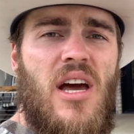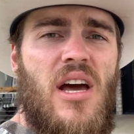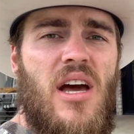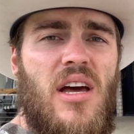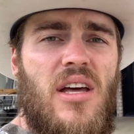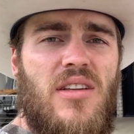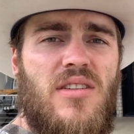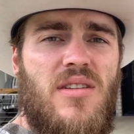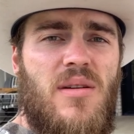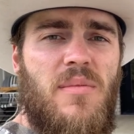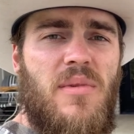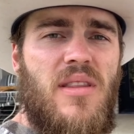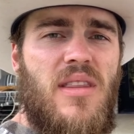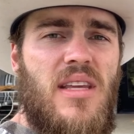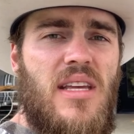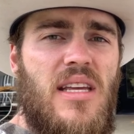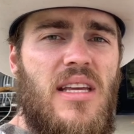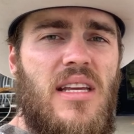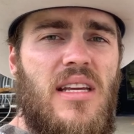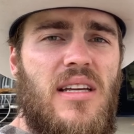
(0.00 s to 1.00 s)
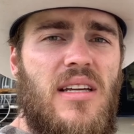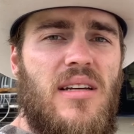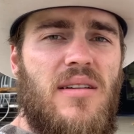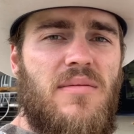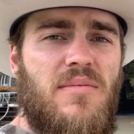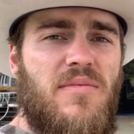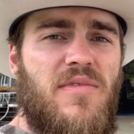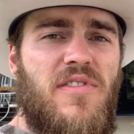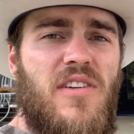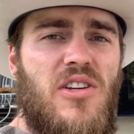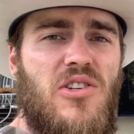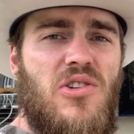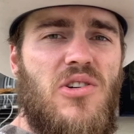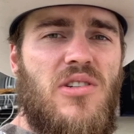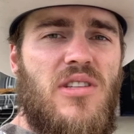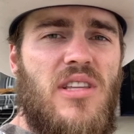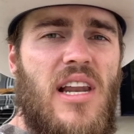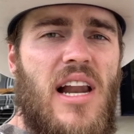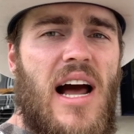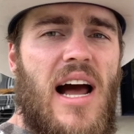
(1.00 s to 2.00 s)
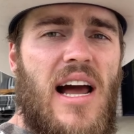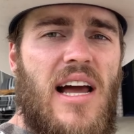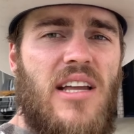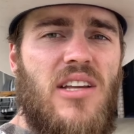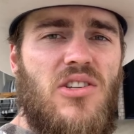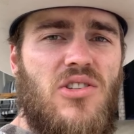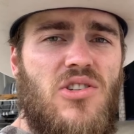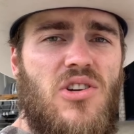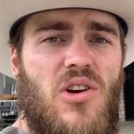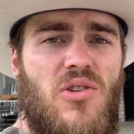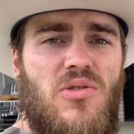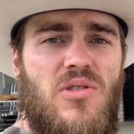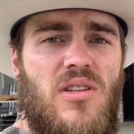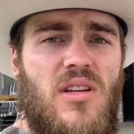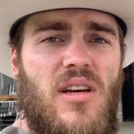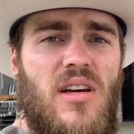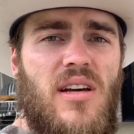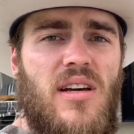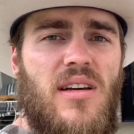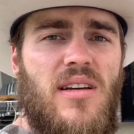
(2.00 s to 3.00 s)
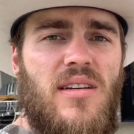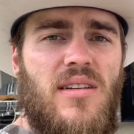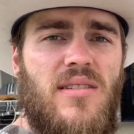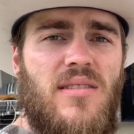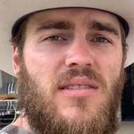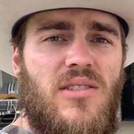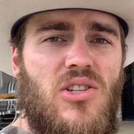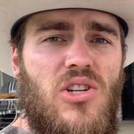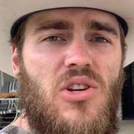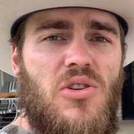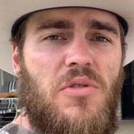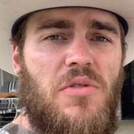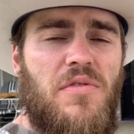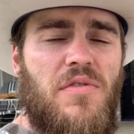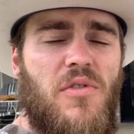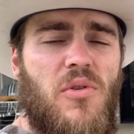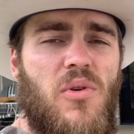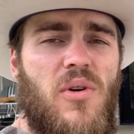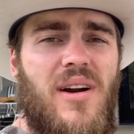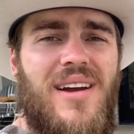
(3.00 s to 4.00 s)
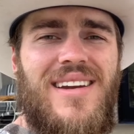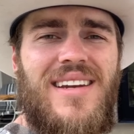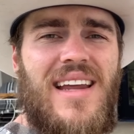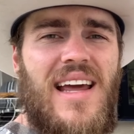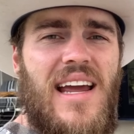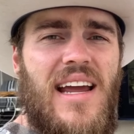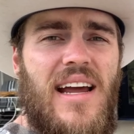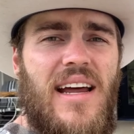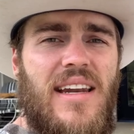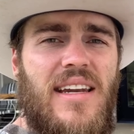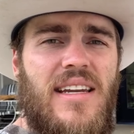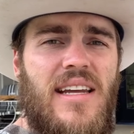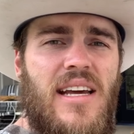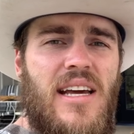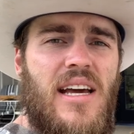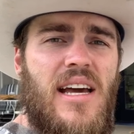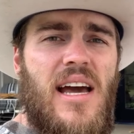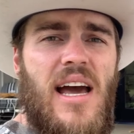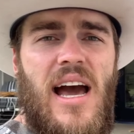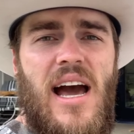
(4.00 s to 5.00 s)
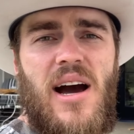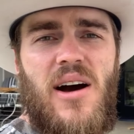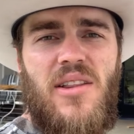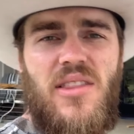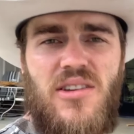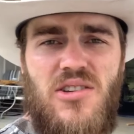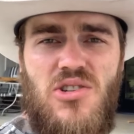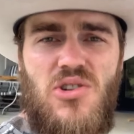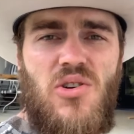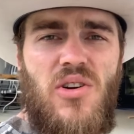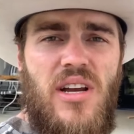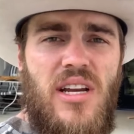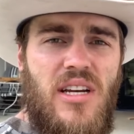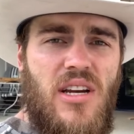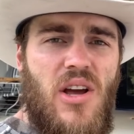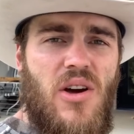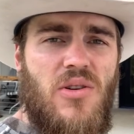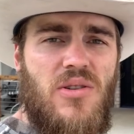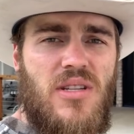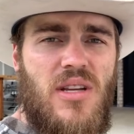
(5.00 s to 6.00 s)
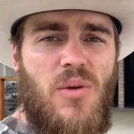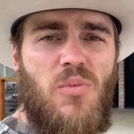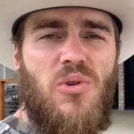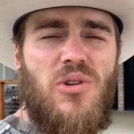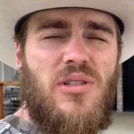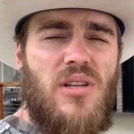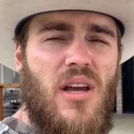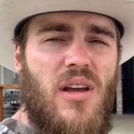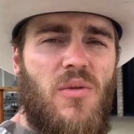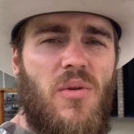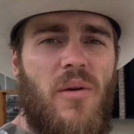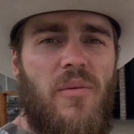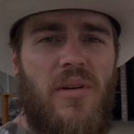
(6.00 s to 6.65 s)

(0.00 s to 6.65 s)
some of the features that I chose to use for it, and how the screen goes in. We'll tell you what we